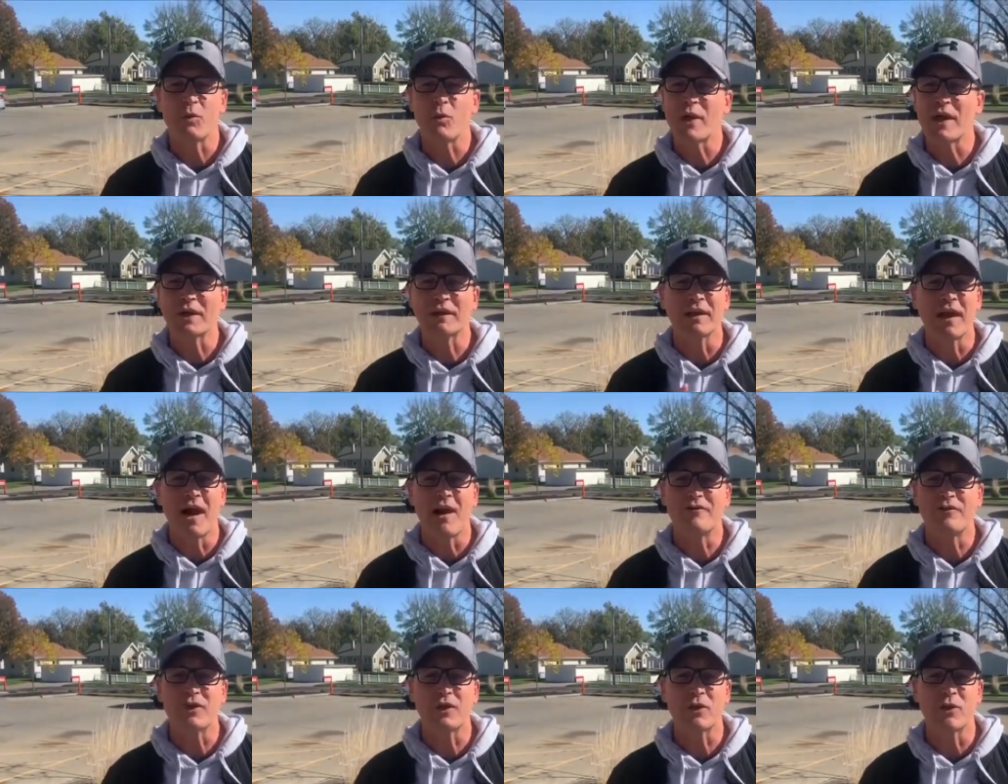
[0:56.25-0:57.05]
We
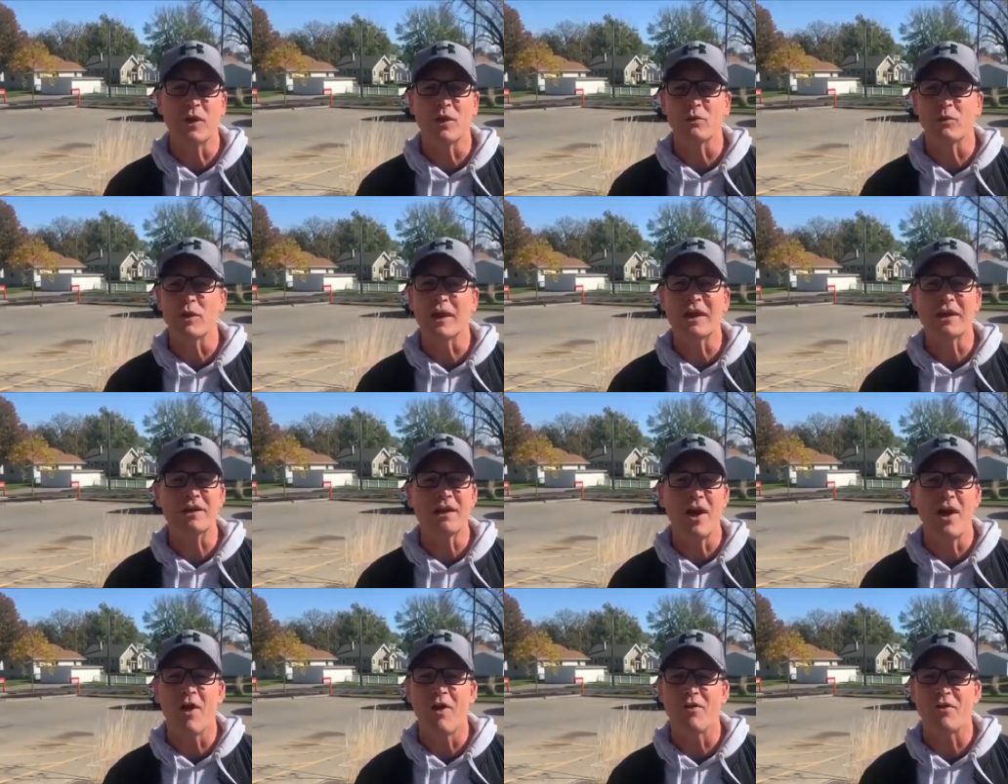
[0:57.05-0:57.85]
love you and we
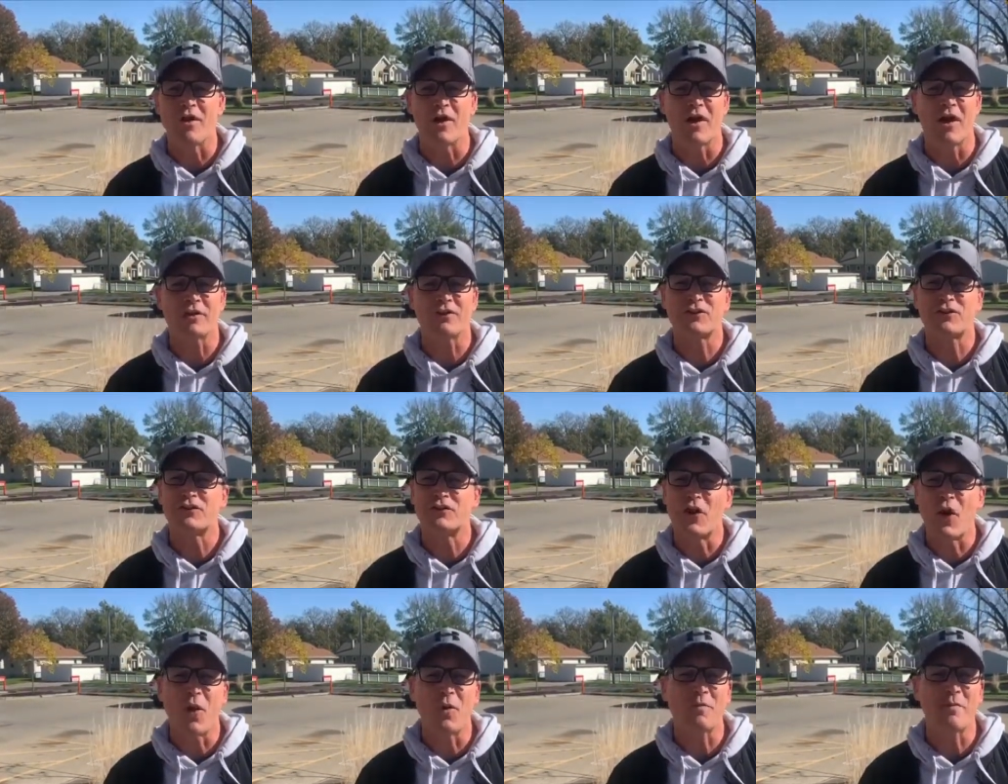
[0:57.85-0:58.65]
know there are
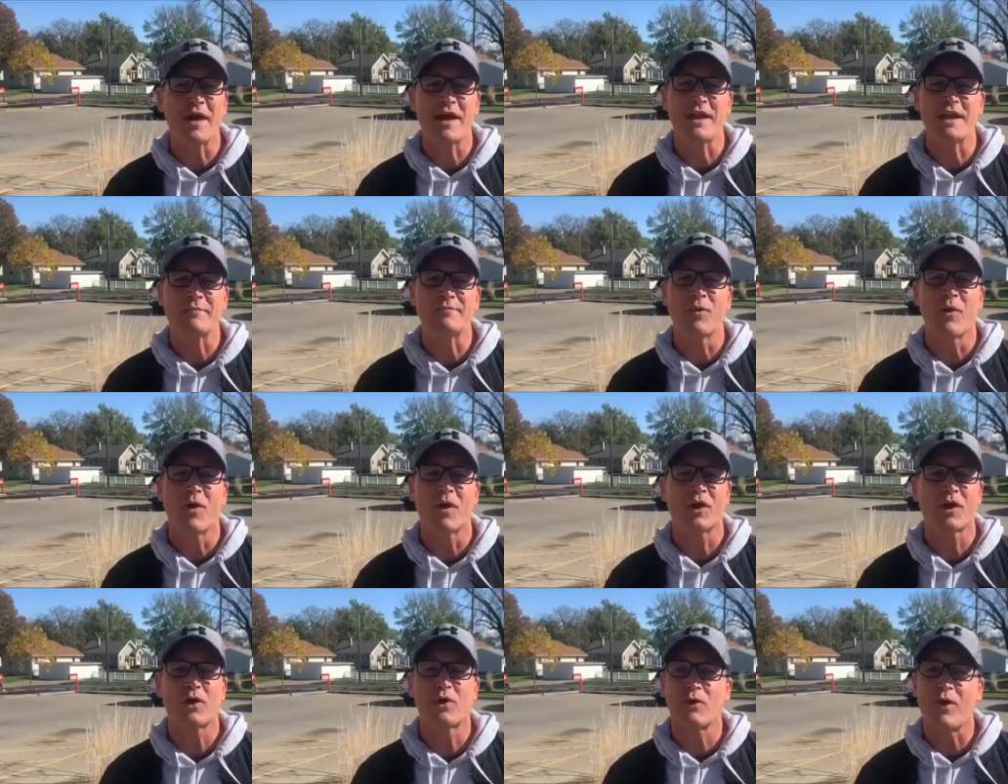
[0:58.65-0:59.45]
so many
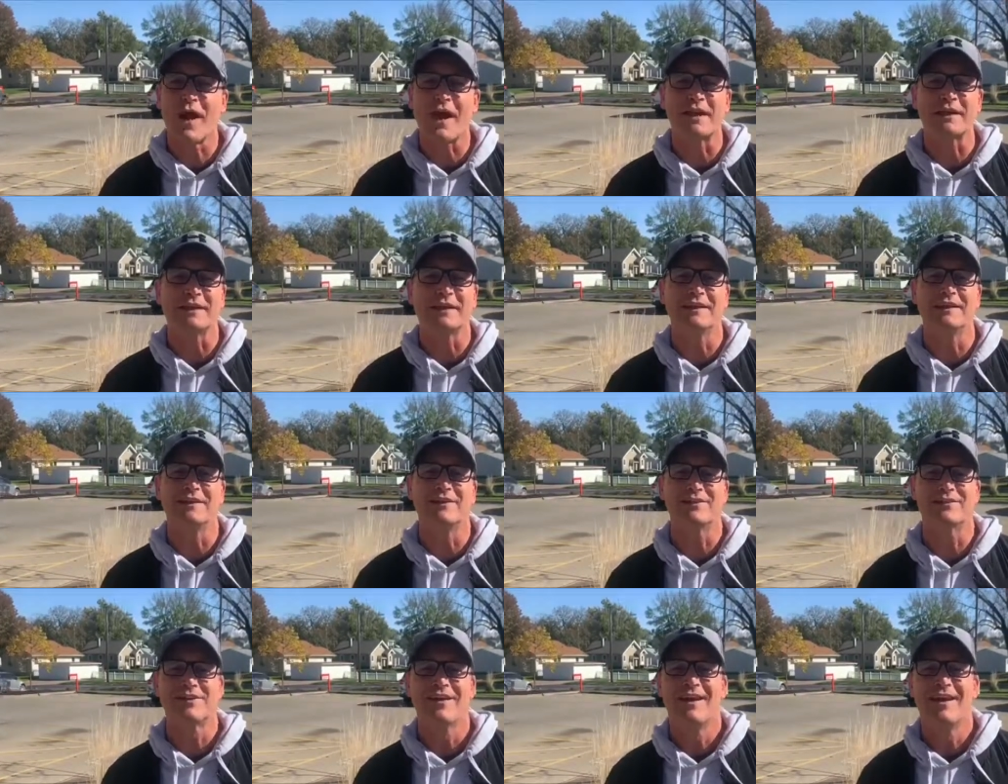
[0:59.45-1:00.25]
more great
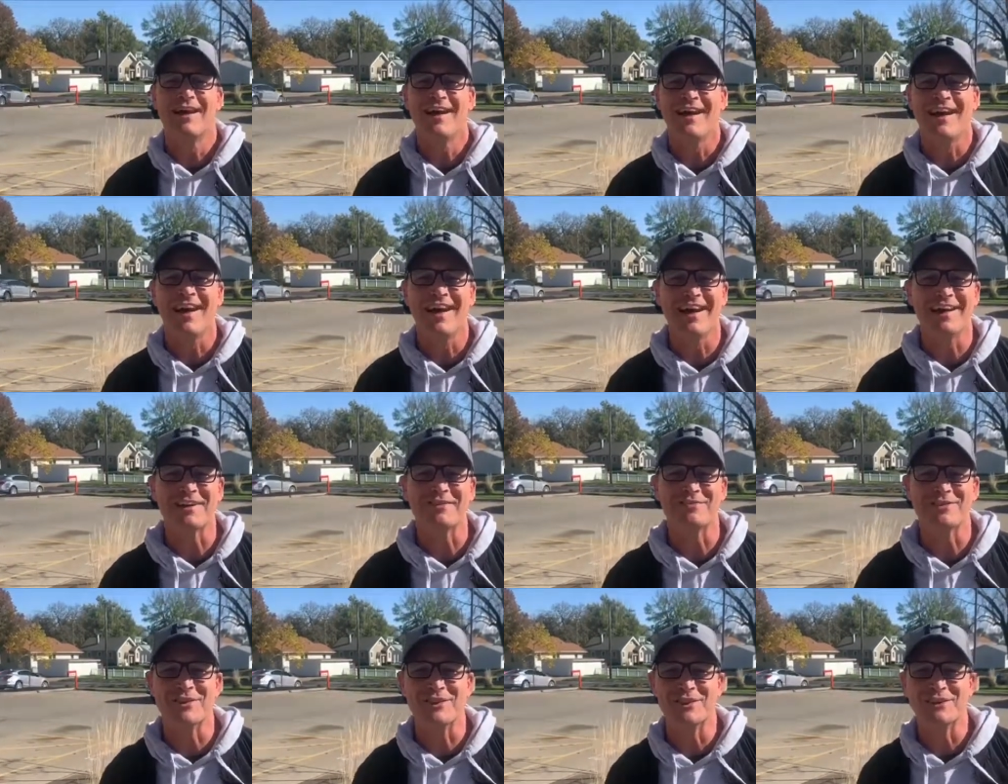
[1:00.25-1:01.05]
years ahead
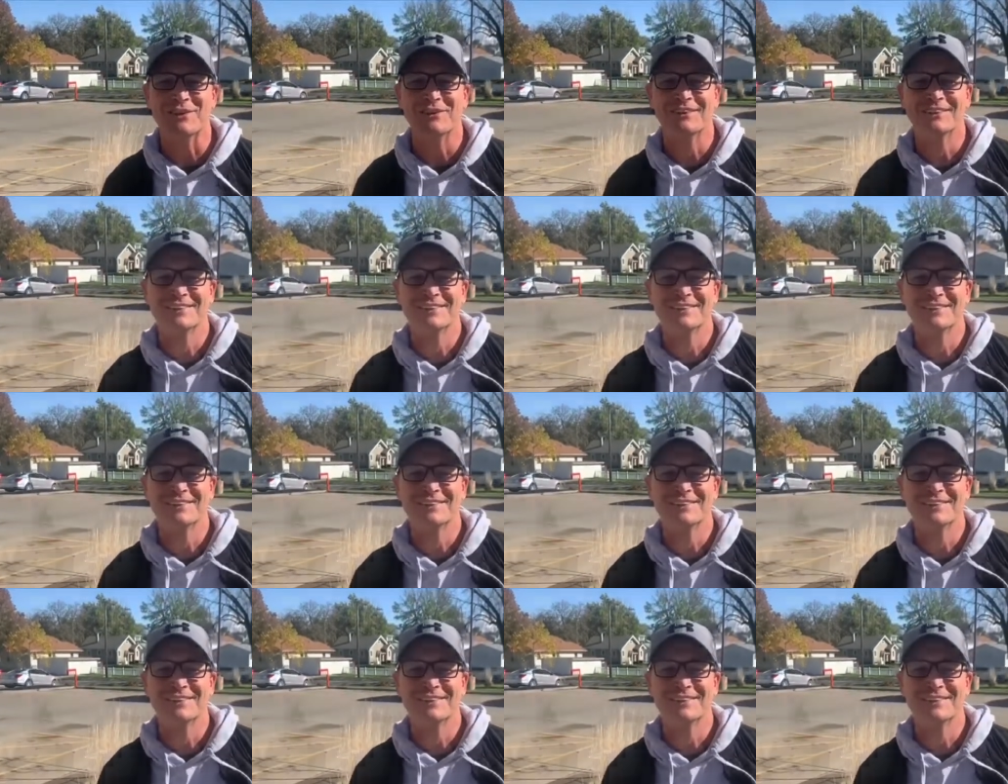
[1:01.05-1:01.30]
of you.